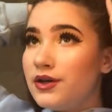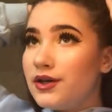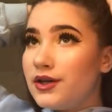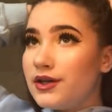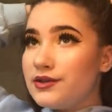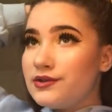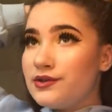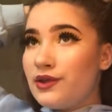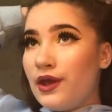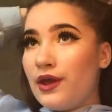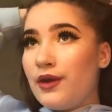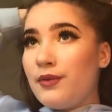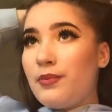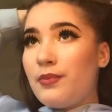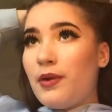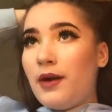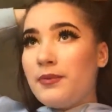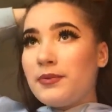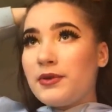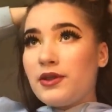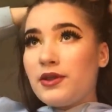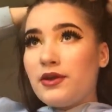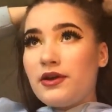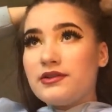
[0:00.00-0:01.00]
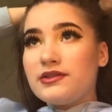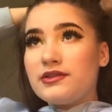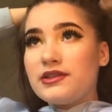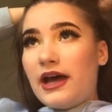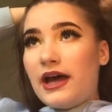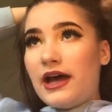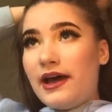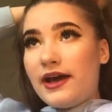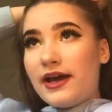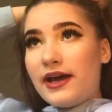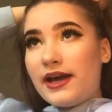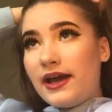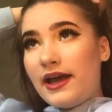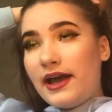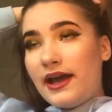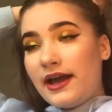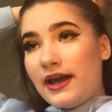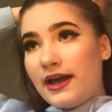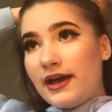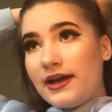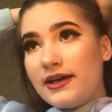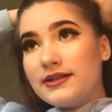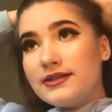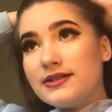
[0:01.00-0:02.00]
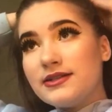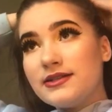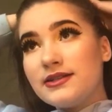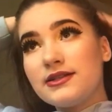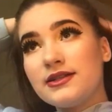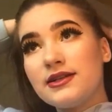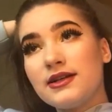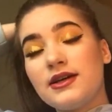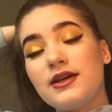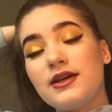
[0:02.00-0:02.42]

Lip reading: is, like, popular as heck, and,